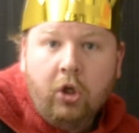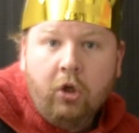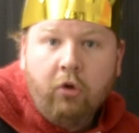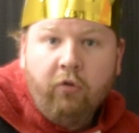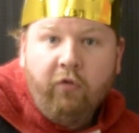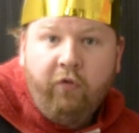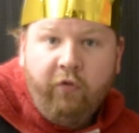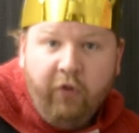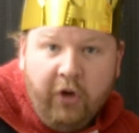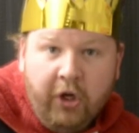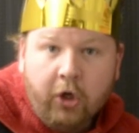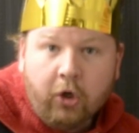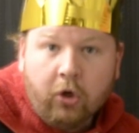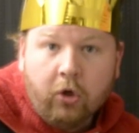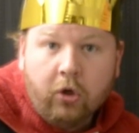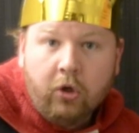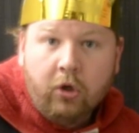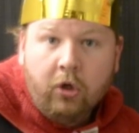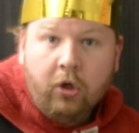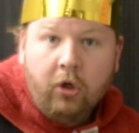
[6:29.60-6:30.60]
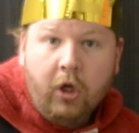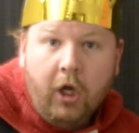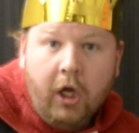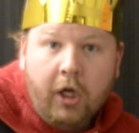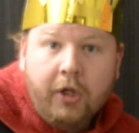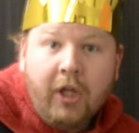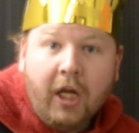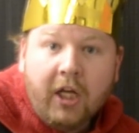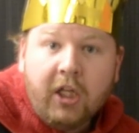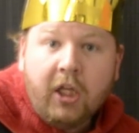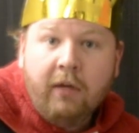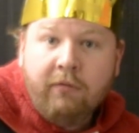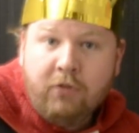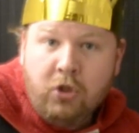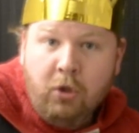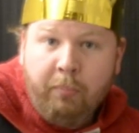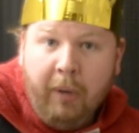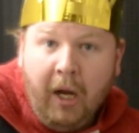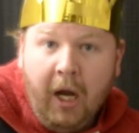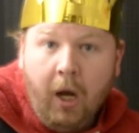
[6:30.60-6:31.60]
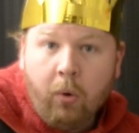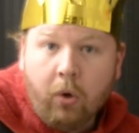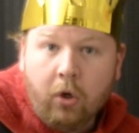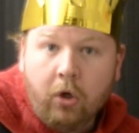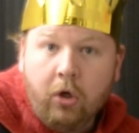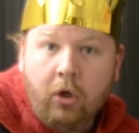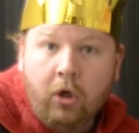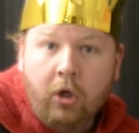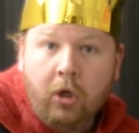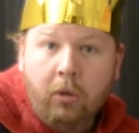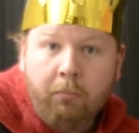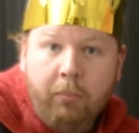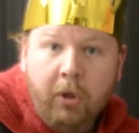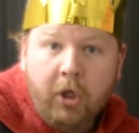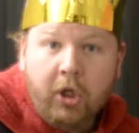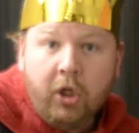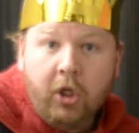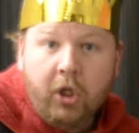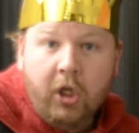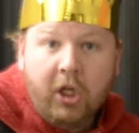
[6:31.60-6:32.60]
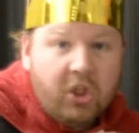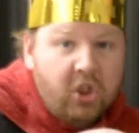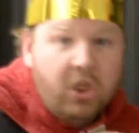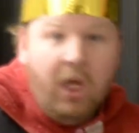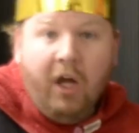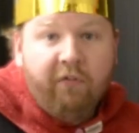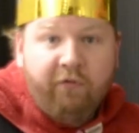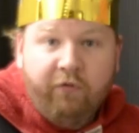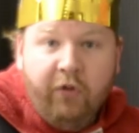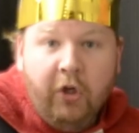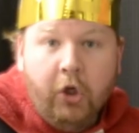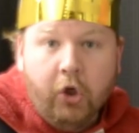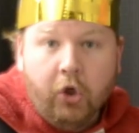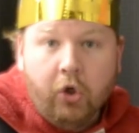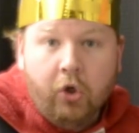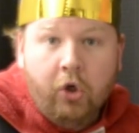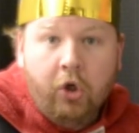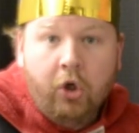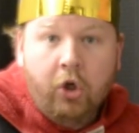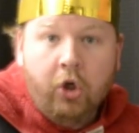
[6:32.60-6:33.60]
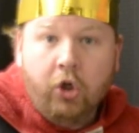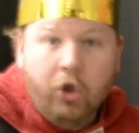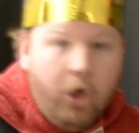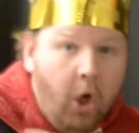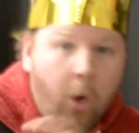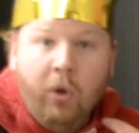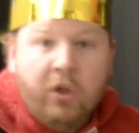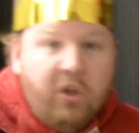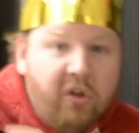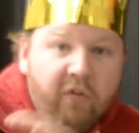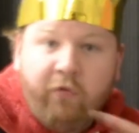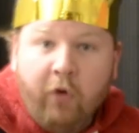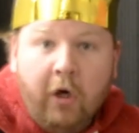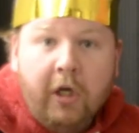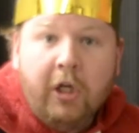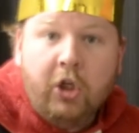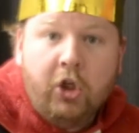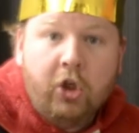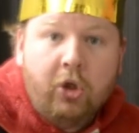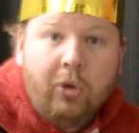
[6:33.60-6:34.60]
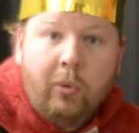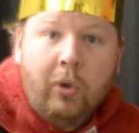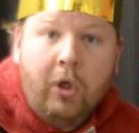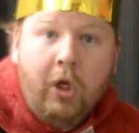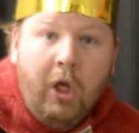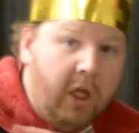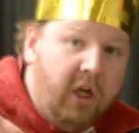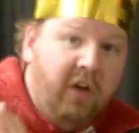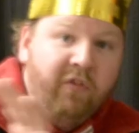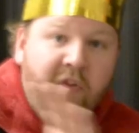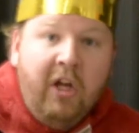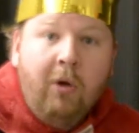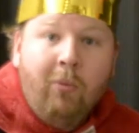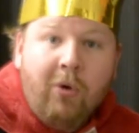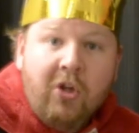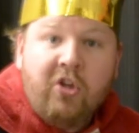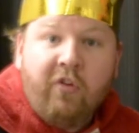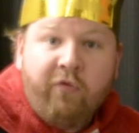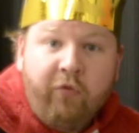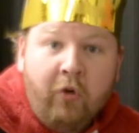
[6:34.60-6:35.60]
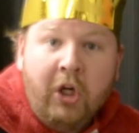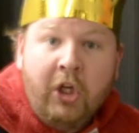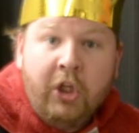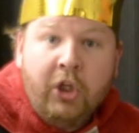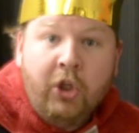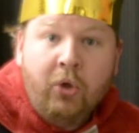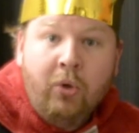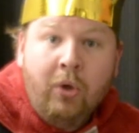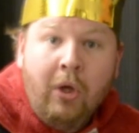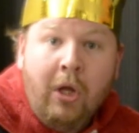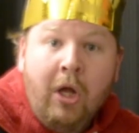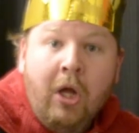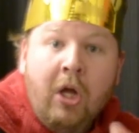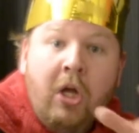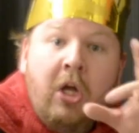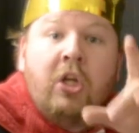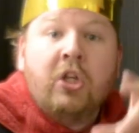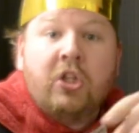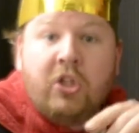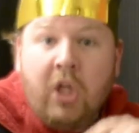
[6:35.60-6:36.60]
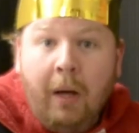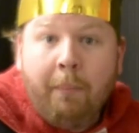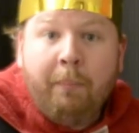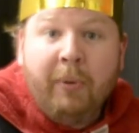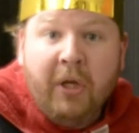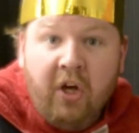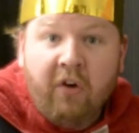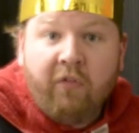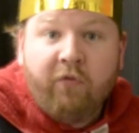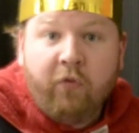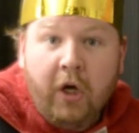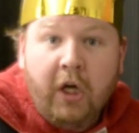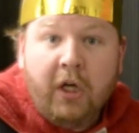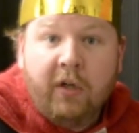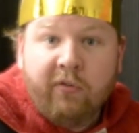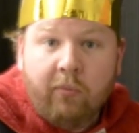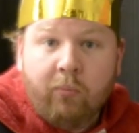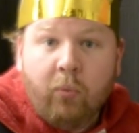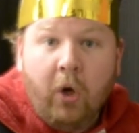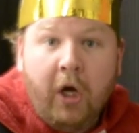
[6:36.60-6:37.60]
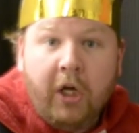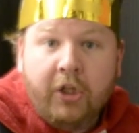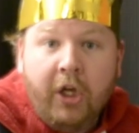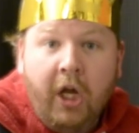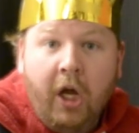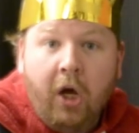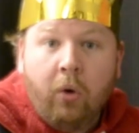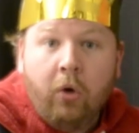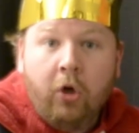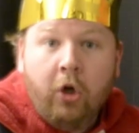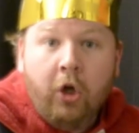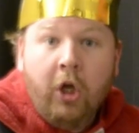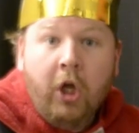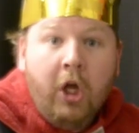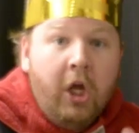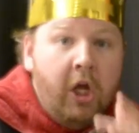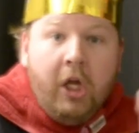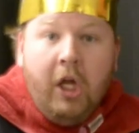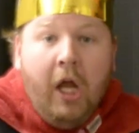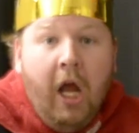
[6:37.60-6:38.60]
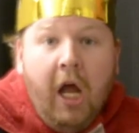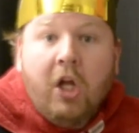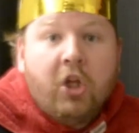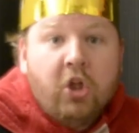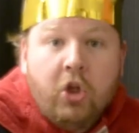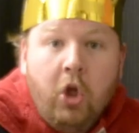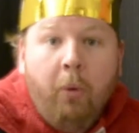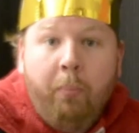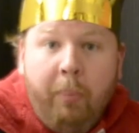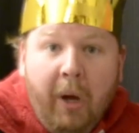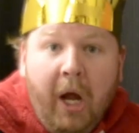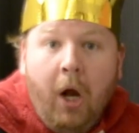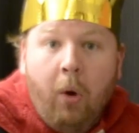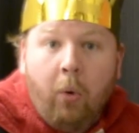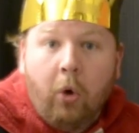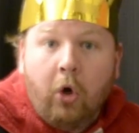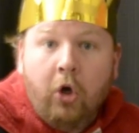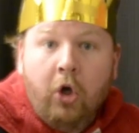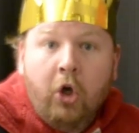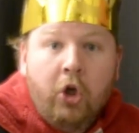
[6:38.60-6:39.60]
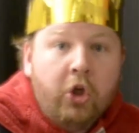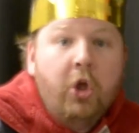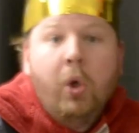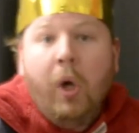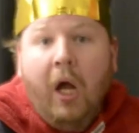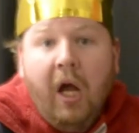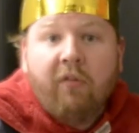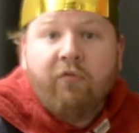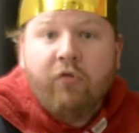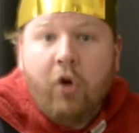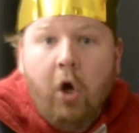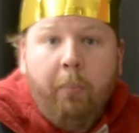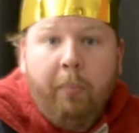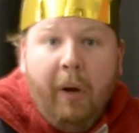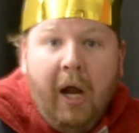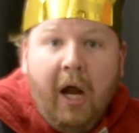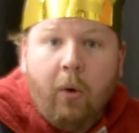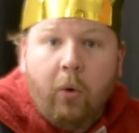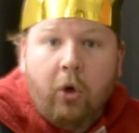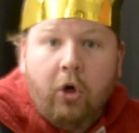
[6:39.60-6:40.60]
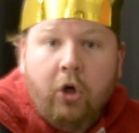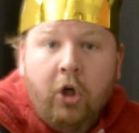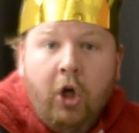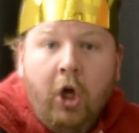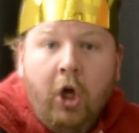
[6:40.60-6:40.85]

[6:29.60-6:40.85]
fear, and that gives you power. But it's not fear. No one's afraid of you. And if anyone's afraid of you, stop being afraid of him right now. He has no power. You have no power.